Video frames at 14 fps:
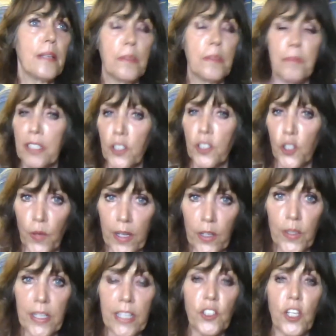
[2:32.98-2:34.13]
administrator
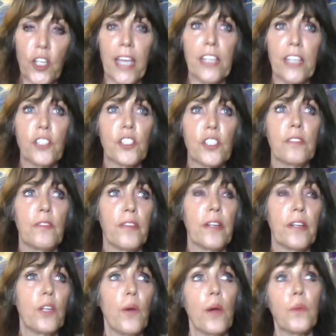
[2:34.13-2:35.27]
in education.
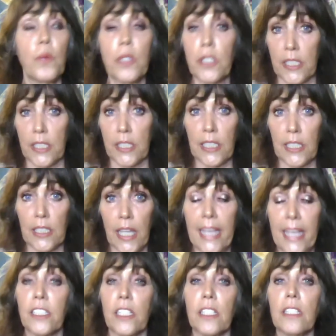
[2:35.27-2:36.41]
I worked in
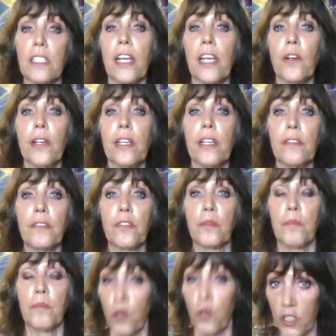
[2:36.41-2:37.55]
Atlanta area for
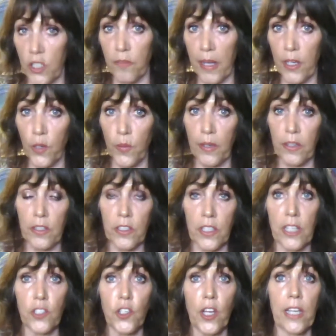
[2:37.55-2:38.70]
most of my career as an
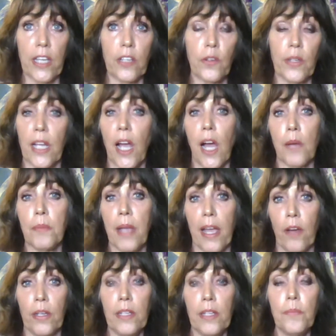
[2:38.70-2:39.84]
educator in Cobb
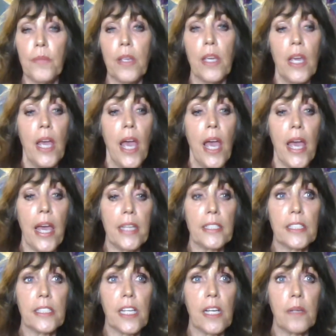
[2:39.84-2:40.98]
County. And
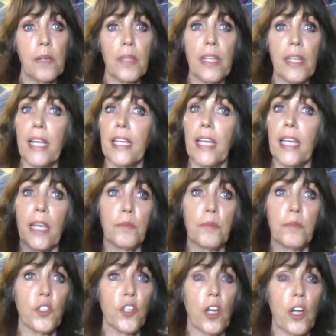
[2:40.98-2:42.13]
then I came
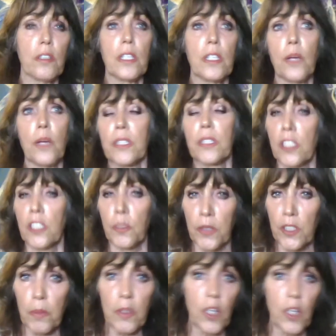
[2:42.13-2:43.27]
to Charlotte. I worked as a
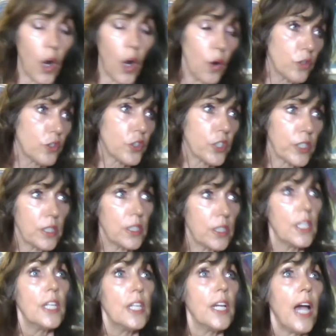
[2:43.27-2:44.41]
principal coach, and
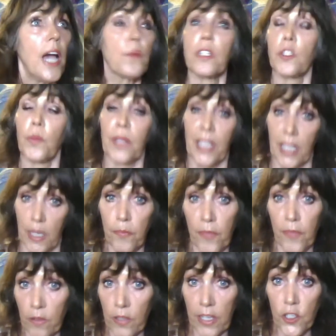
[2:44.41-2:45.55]
I worked with the KIP
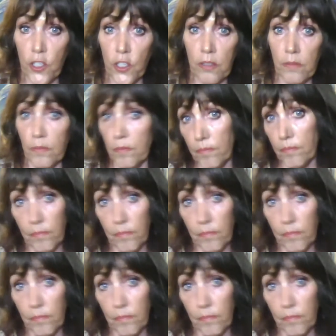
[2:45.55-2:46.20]
Foundation,